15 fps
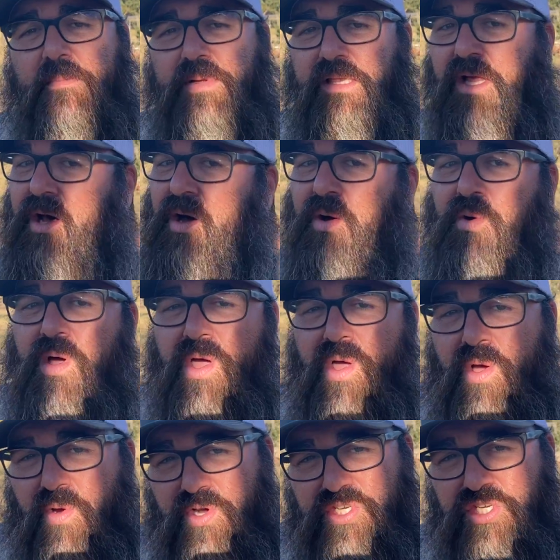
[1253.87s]
below
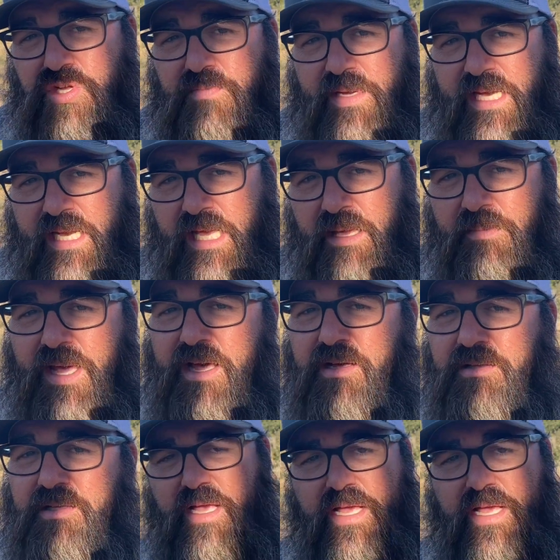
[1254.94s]
or shoot me an email.